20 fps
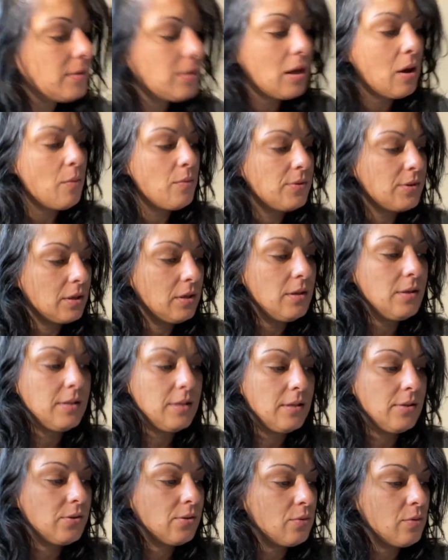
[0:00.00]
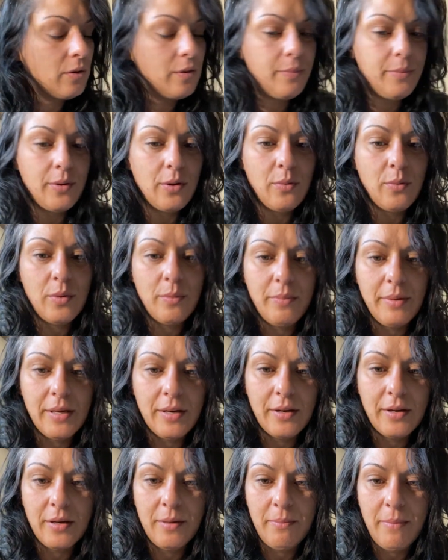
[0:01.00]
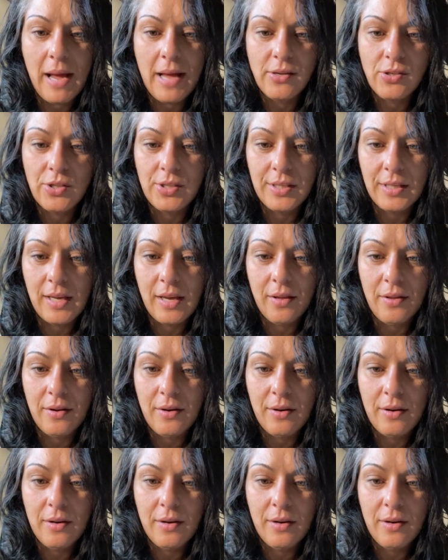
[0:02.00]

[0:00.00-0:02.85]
was going to say Scorpio would be a good match together.